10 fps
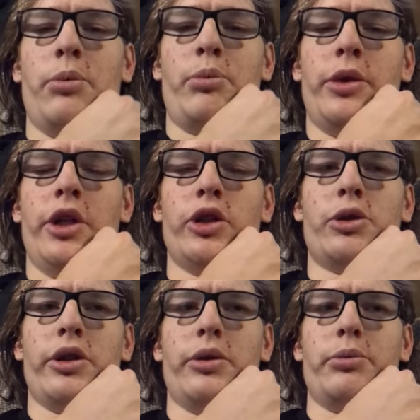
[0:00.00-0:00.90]
made
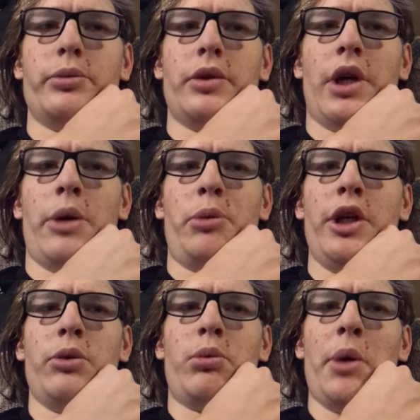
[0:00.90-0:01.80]
a
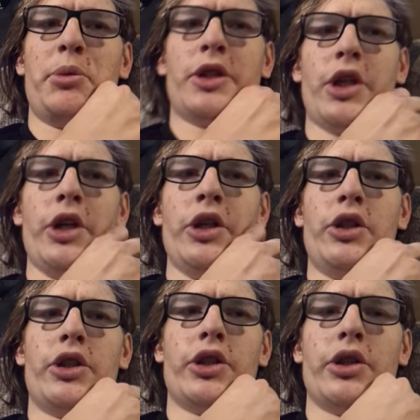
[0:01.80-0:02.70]

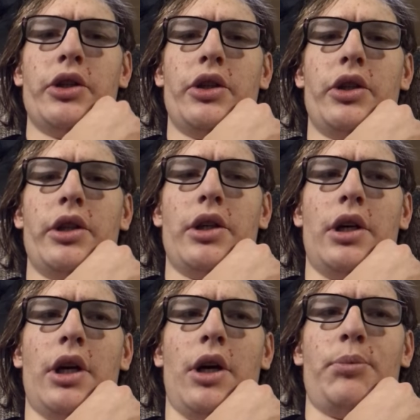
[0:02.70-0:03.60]
website,
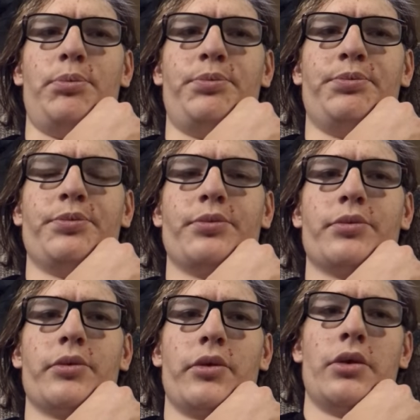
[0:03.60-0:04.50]

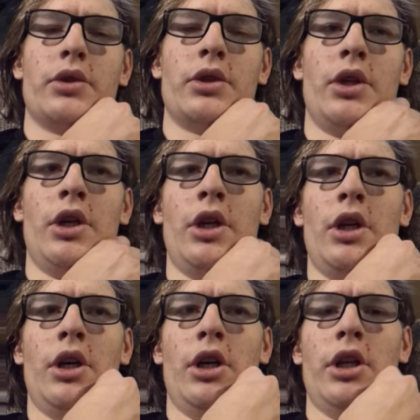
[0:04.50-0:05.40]

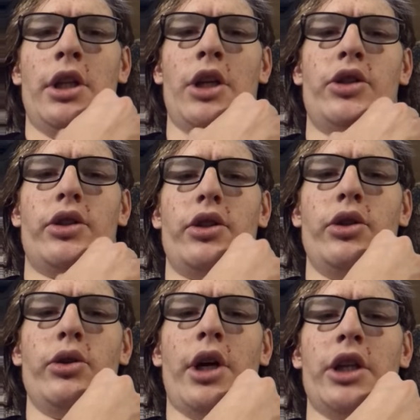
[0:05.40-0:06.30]
that
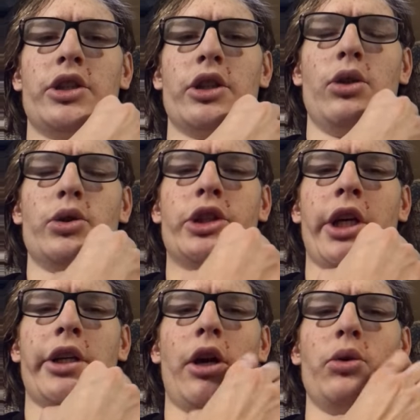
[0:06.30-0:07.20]
you guys can go
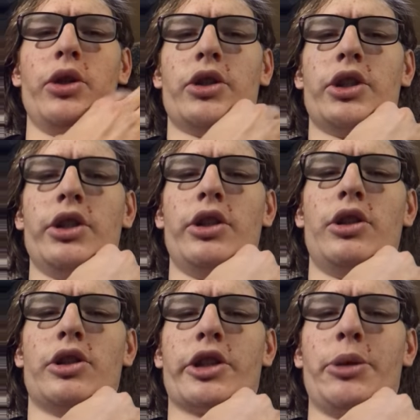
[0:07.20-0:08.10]
check out. It's in the
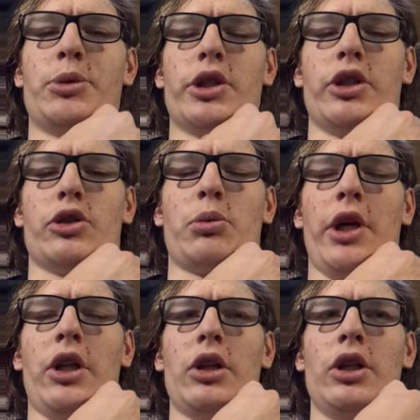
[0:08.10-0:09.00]
description as
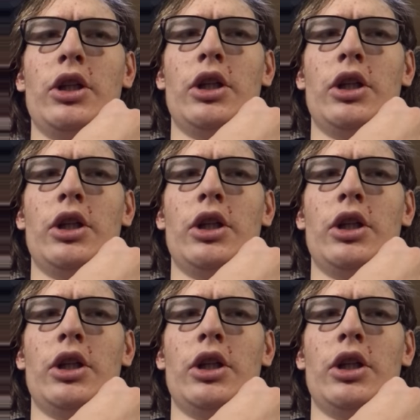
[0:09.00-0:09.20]
well.